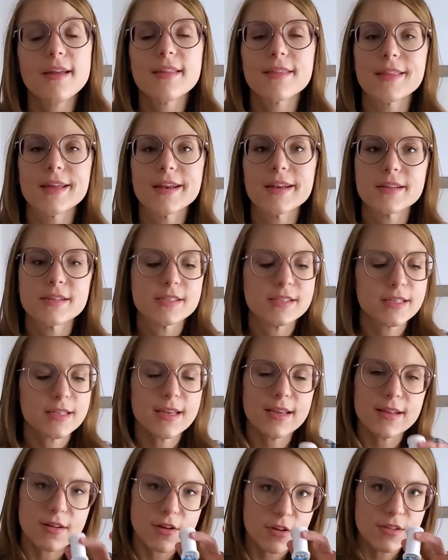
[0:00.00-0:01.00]
than it is to
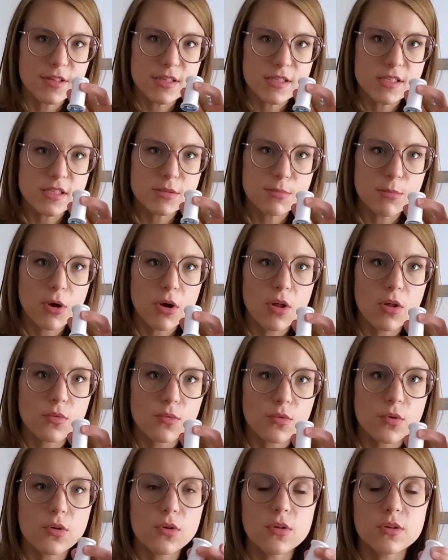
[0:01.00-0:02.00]
get all these small
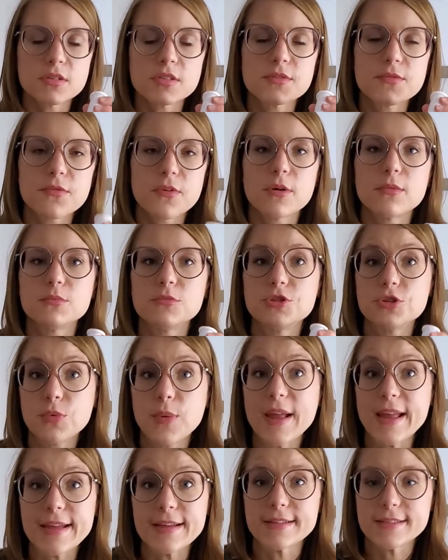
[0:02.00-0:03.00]
rolls from
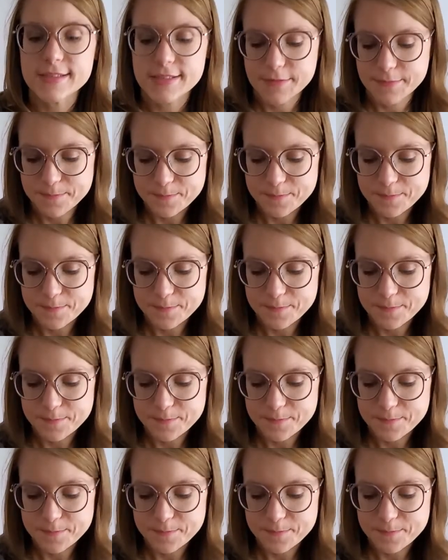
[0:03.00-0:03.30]
Joann's.